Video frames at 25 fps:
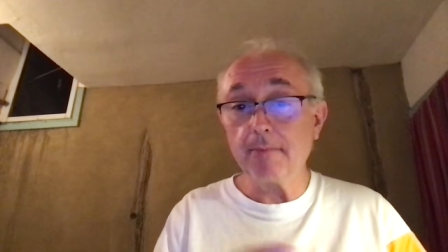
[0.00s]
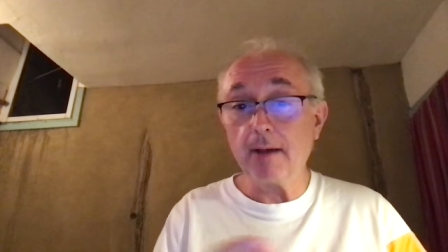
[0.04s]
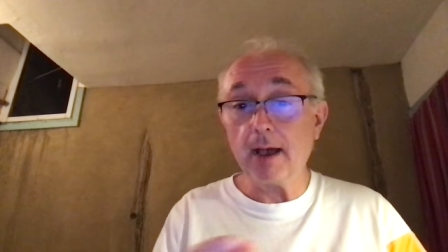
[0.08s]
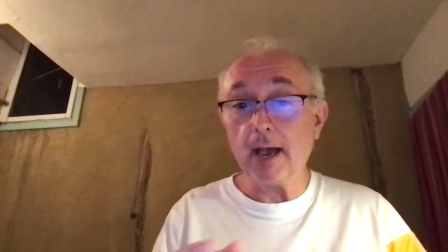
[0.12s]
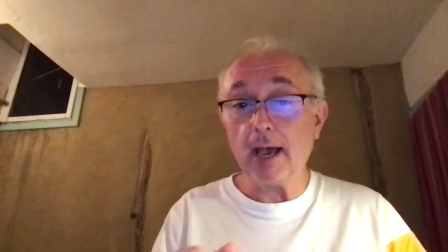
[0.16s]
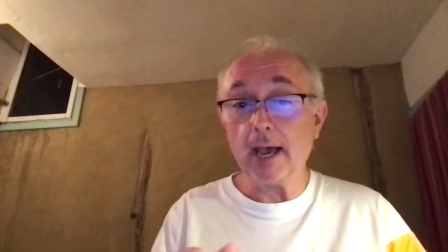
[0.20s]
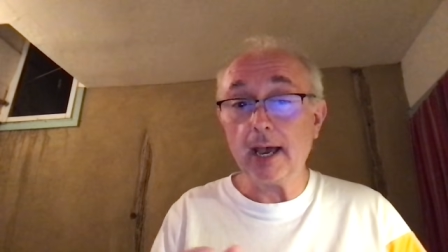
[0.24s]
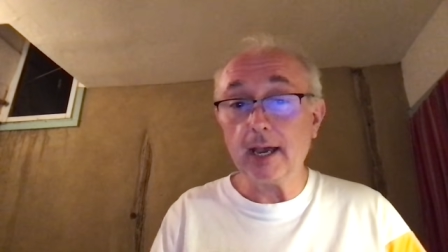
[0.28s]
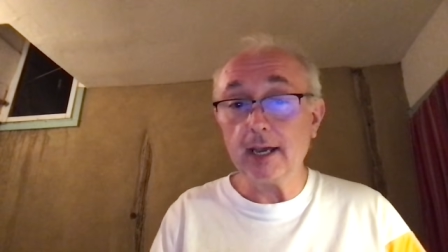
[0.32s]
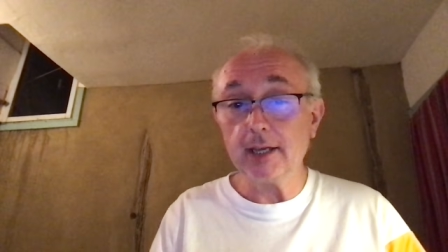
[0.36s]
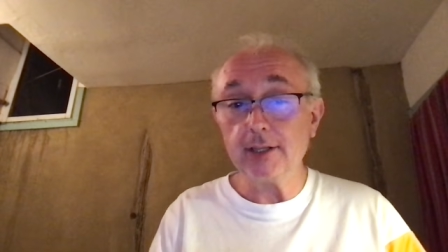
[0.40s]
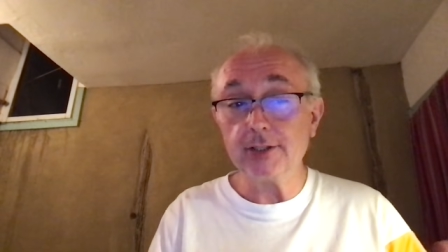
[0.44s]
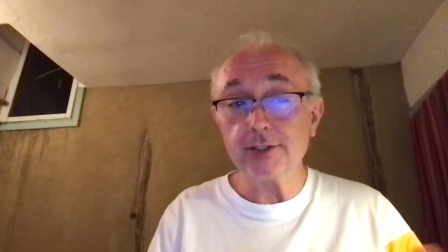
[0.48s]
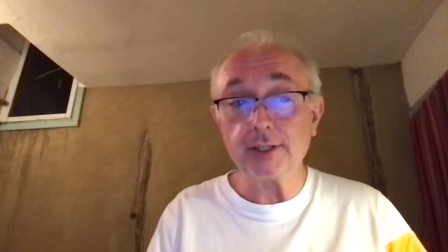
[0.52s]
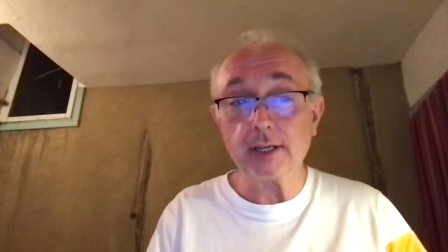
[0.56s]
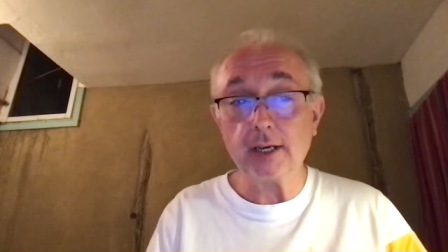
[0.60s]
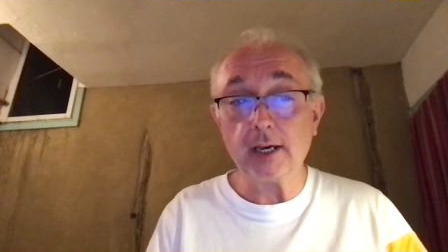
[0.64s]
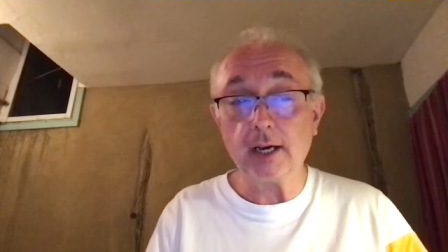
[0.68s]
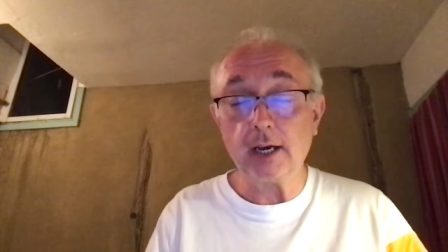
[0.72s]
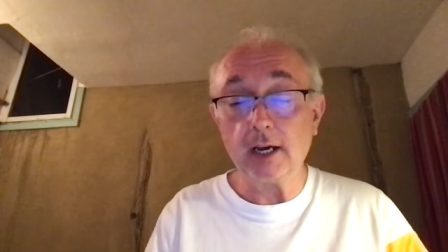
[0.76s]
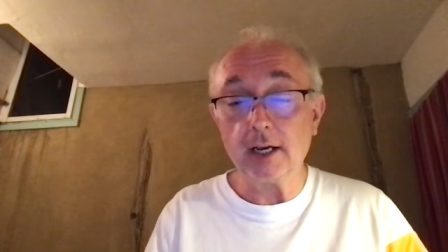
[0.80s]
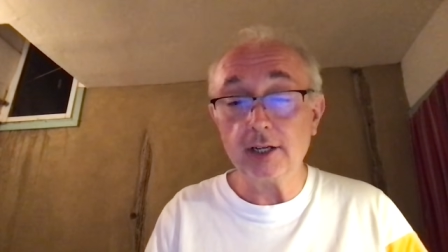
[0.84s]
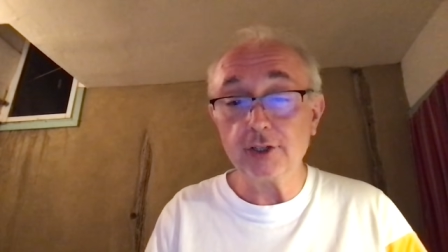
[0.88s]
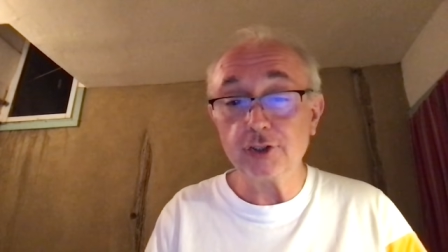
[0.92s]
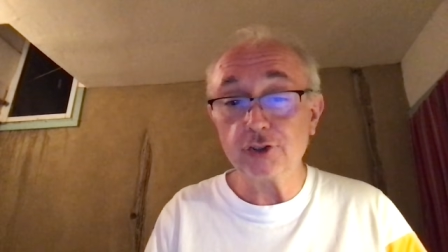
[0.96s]
as
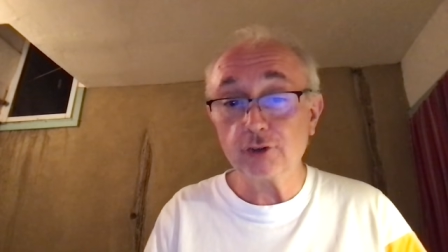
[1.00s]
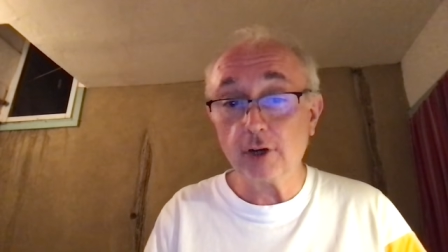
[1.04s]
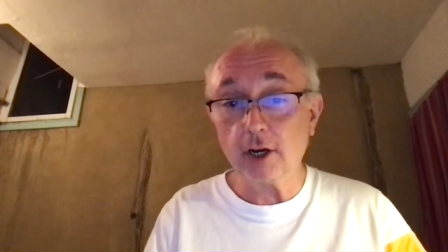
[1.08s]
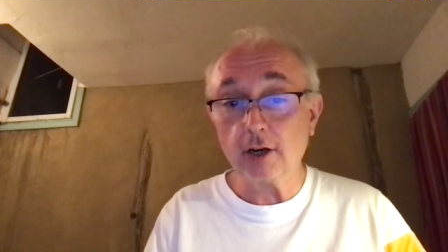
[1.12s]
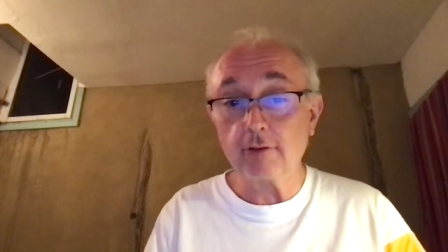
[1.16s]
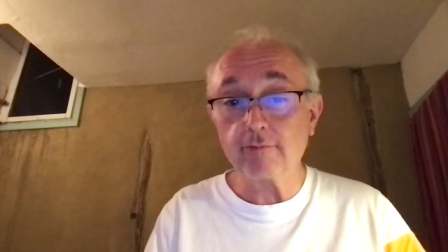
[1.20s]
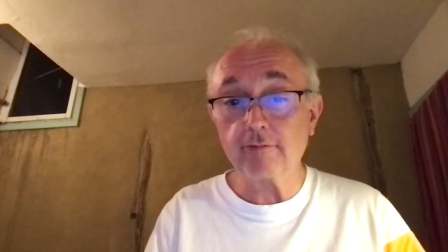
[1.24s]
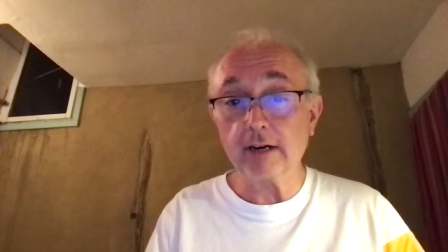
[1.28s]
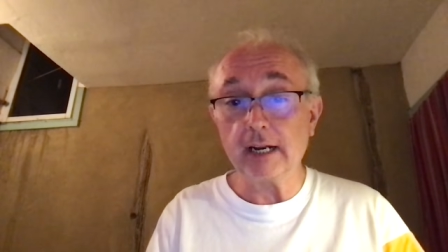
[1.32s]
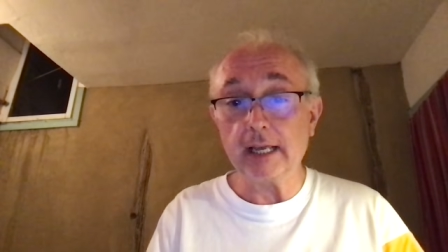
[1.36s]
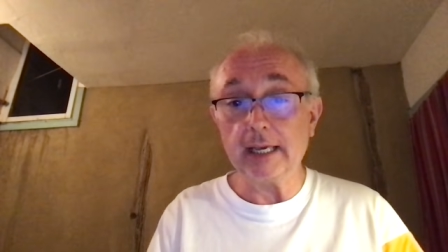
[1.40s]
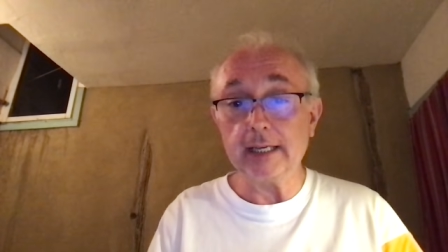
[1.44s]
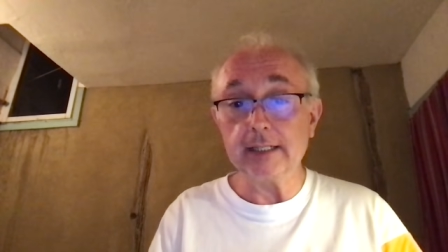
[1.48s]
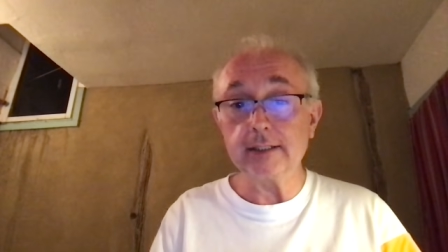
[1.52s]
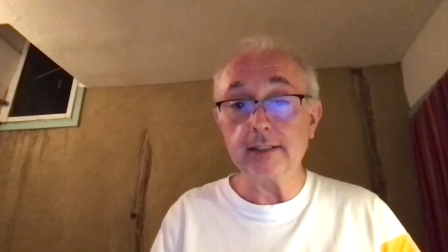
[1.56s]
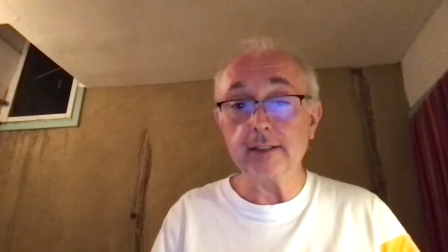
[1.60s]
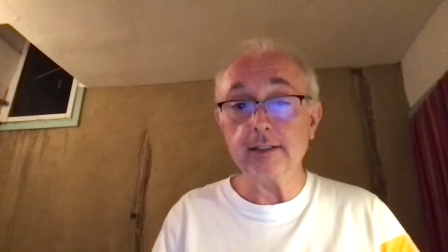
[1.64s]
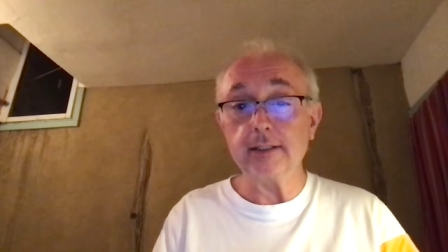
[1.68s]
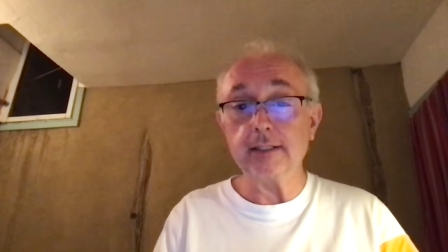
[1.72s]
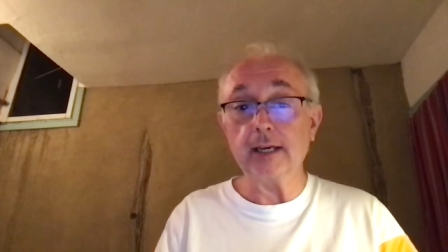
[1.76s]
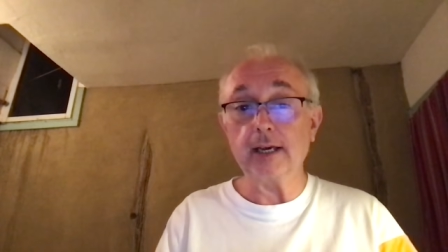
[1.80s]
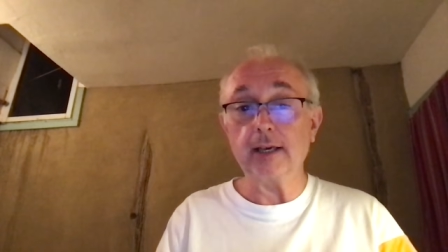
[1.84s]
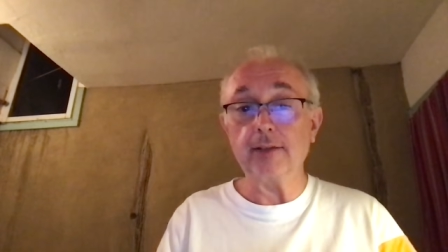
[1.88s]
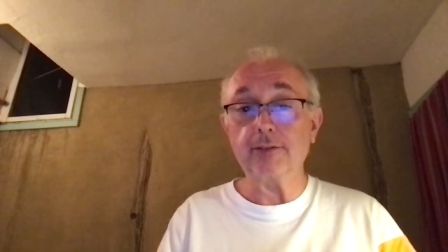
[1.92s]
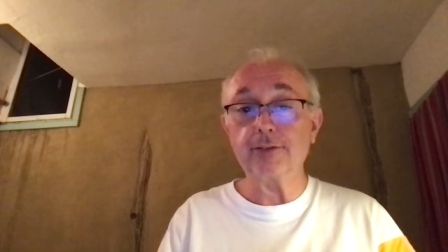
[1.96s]
uh, drug related
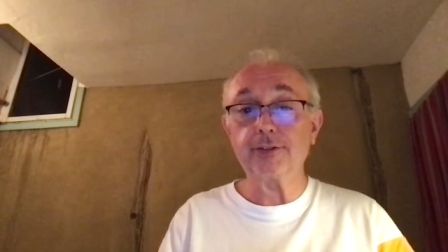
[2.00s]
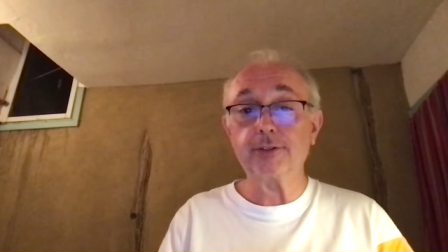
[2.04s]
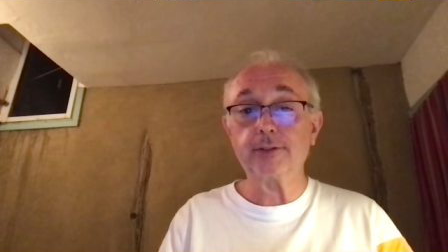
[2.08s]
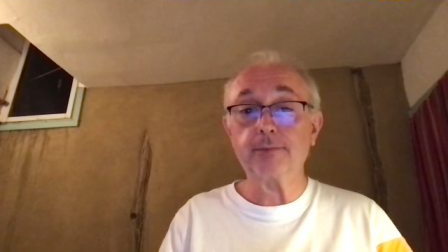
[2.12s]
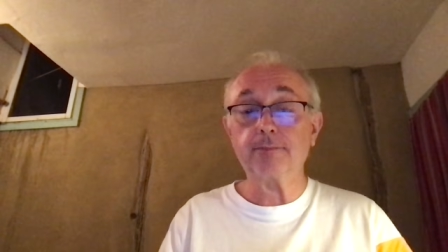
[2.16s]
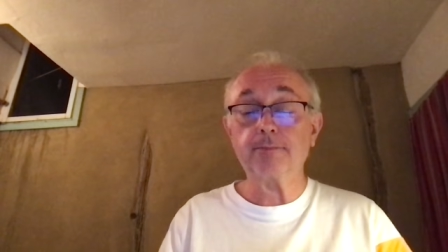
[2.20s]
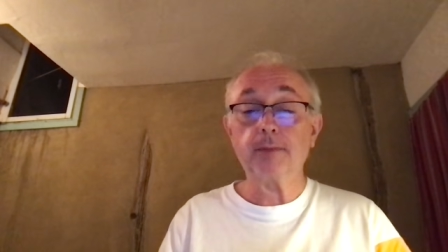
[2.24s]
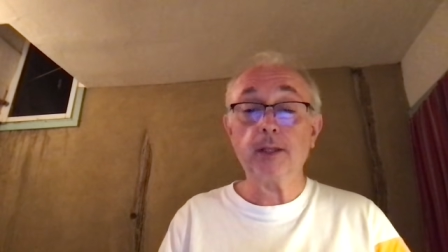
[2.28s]
deaths.